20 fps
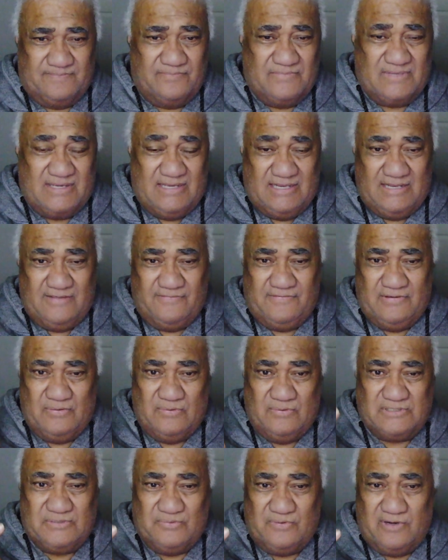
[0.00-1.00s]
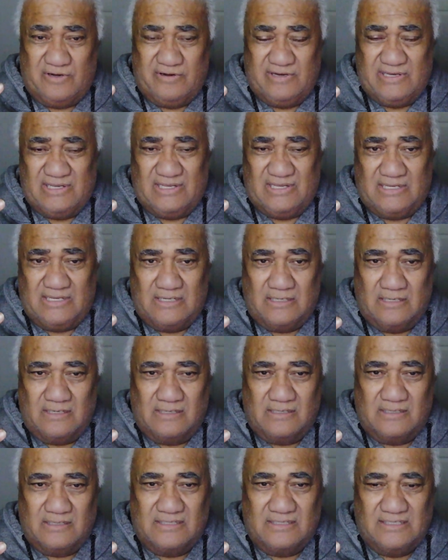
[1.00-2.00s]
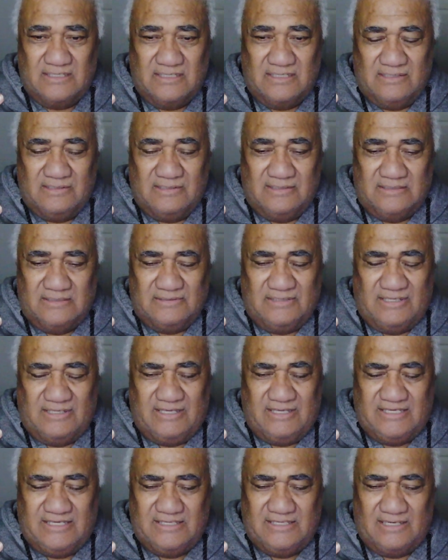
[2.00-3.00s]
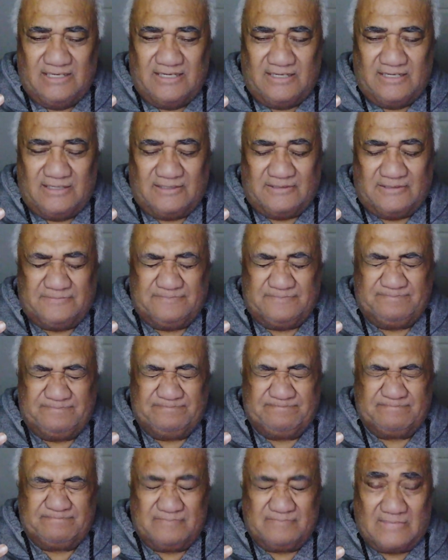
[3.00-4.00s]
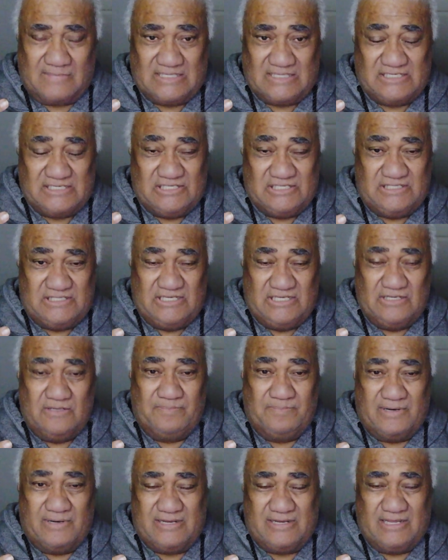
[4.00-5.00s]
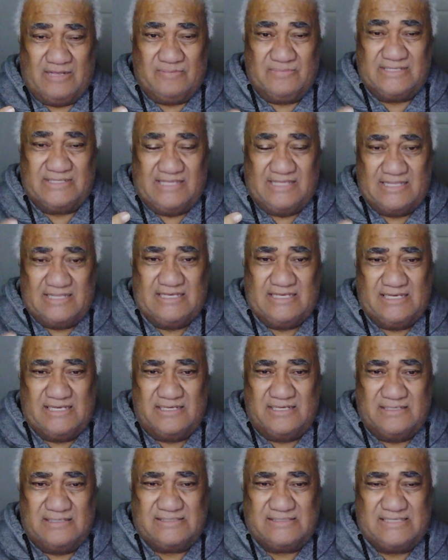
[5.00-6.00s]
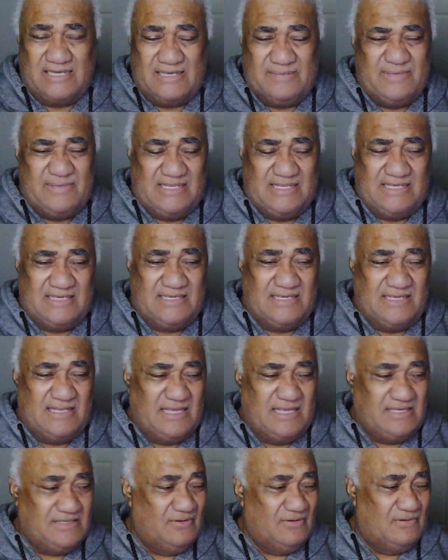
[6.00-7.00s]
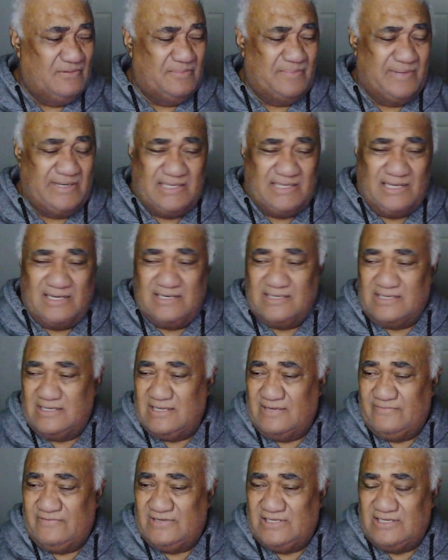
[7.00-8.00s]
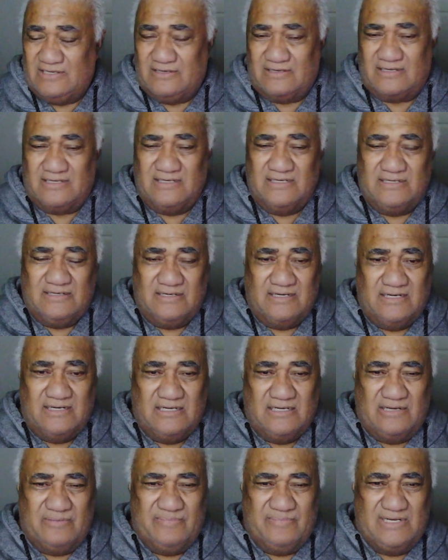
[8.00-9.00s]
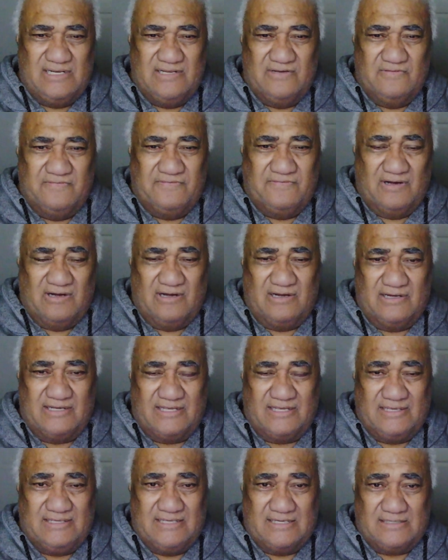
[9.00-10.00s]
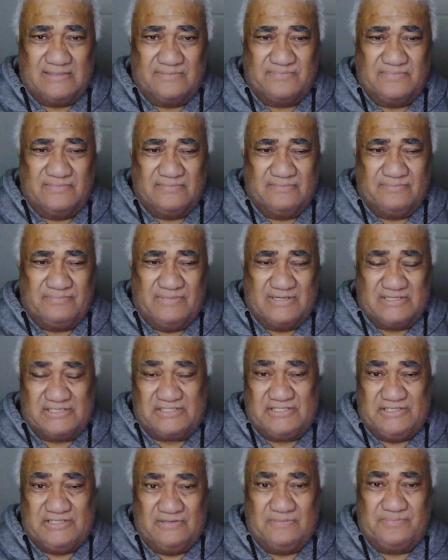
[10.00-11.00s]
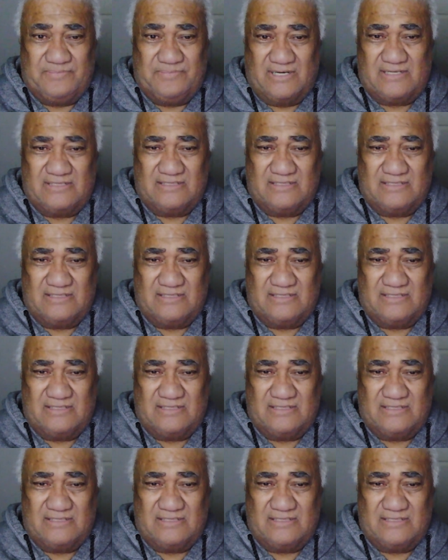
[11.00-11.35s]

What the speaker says: Kilifi was wearing a steel pot helmet. That time, ili yo mai al cavalier helmet leu whangange a steel pot